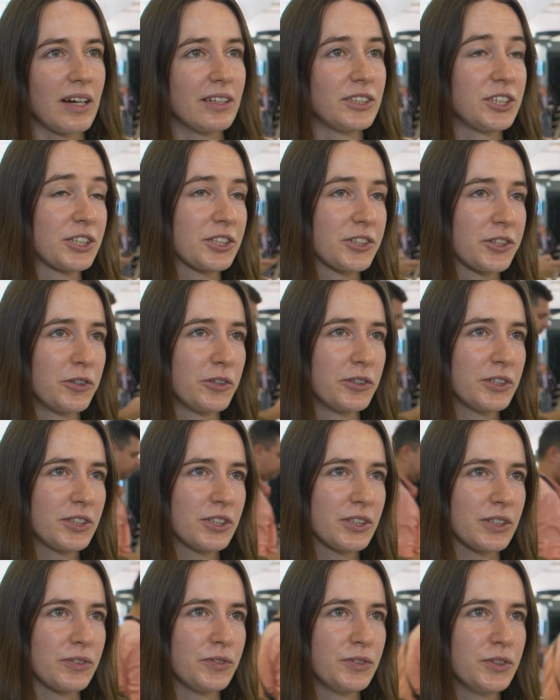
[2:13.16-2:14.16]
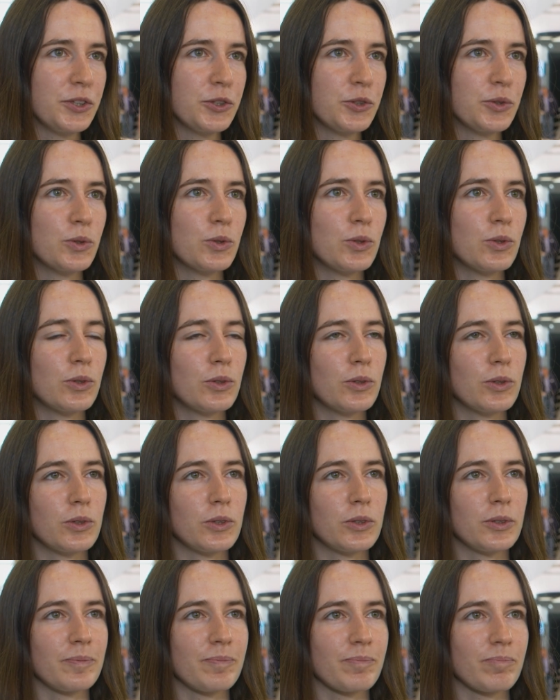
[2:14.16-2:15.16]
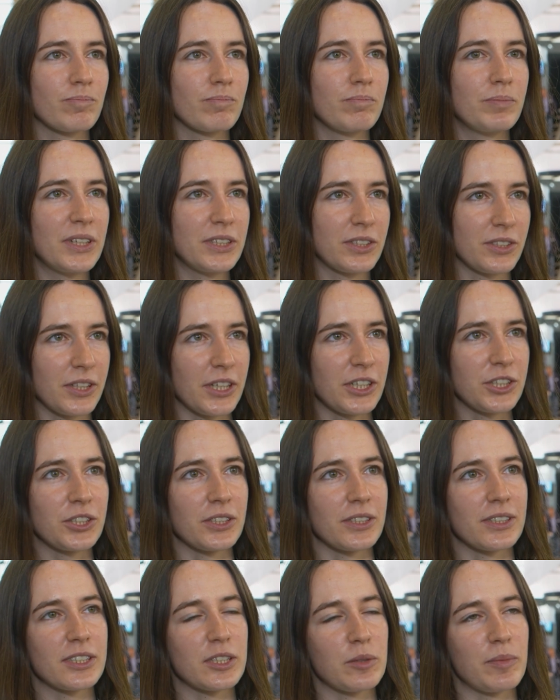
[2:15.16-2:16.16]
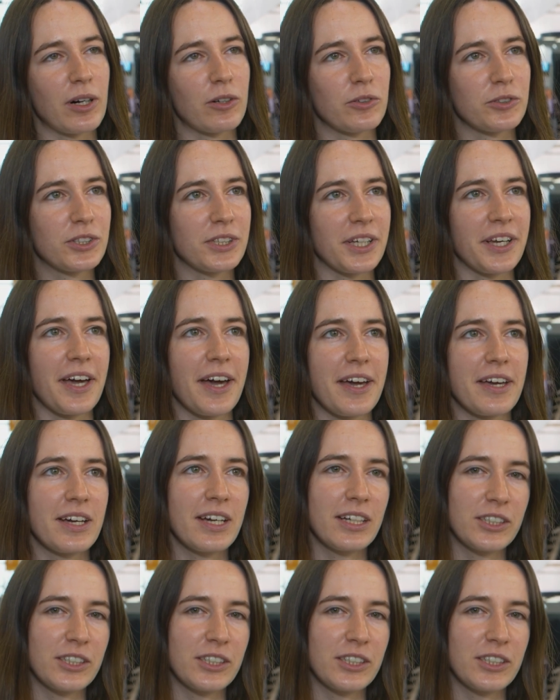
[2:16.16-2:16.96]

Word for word: I just heard a few presentations about AI